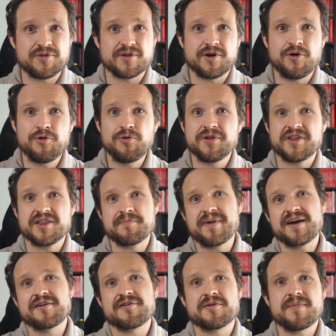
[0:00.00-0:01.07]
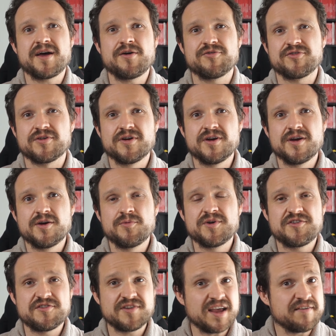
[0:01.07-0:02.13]
the hole in the back of the mount,
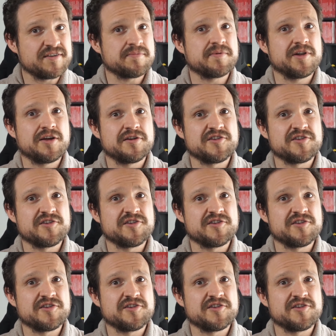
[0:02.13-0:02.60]
which saves up a lot of